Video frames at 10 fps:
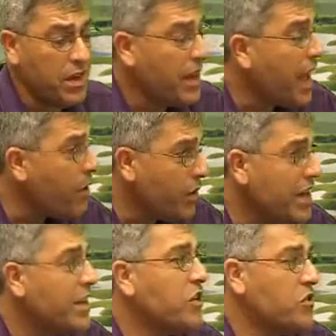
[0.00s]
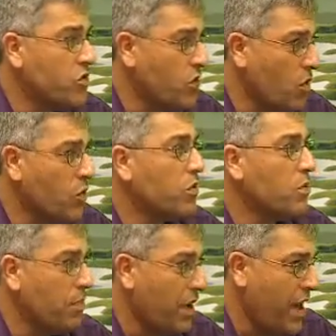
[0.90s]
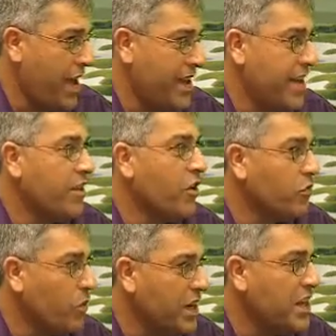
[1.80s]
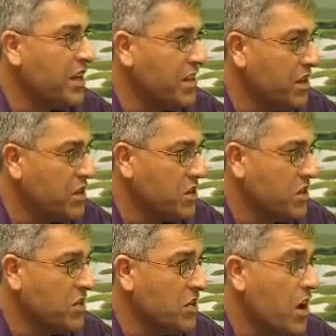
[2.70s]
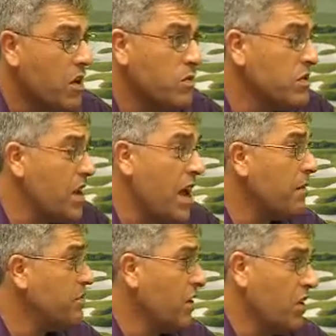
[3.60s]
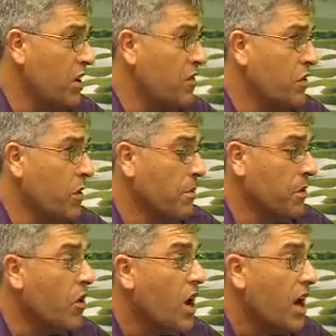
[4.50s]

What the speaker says: how he controlled the play in those windy conditions was absolutely phenomenal.